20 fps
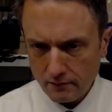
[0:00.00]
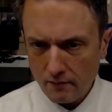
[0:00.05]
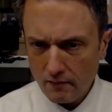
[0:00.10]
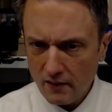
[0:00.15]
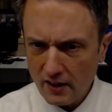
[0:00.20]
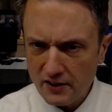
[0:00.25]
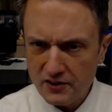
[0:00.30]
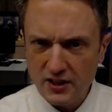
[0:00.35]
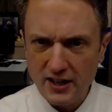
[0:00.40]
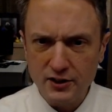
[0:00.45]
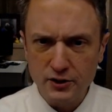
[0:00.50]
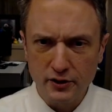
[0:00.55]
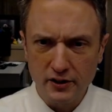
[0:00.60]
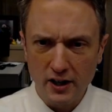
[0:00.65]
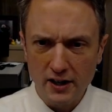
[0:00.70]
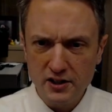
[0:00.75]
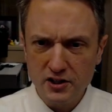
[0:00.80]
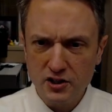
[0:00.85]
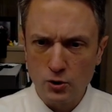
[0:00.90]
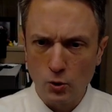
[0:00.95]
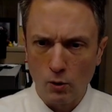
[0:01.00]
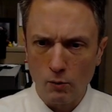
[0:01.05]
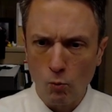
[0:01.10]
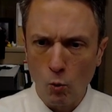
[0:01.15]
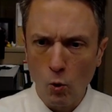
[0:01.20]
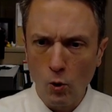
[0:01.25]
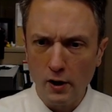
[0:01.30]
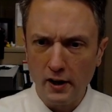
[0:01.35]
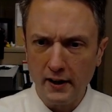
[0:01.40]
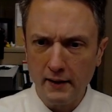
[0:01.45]
It's actually an ice storm
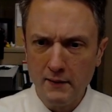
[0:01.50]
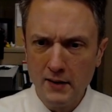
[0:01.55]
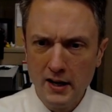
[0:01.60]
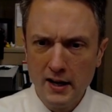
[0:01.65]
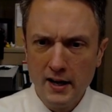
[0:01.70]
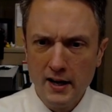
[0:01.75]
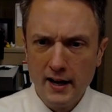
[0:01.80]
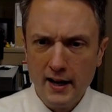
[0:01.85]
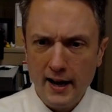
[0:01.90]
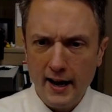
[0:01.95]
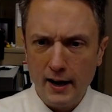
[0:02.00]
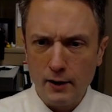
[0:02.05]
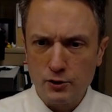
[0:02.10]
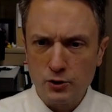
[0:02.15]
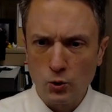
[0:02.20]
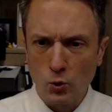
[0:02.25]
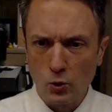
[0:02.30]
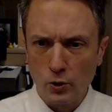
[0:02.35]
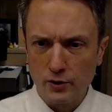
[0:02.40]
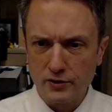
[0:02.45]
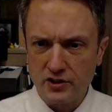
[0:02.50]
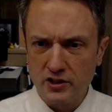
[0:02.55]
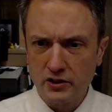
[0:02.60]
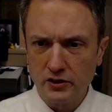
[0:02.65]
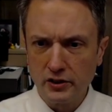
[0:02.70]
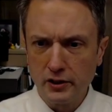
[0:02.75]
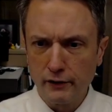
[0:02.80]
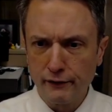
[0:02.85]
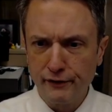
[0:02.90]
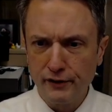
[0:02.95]
warning out towards
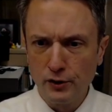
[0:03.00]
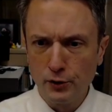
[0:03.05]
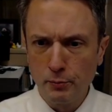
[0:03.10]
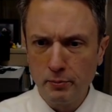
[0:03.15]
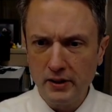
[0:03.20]
Clearfield,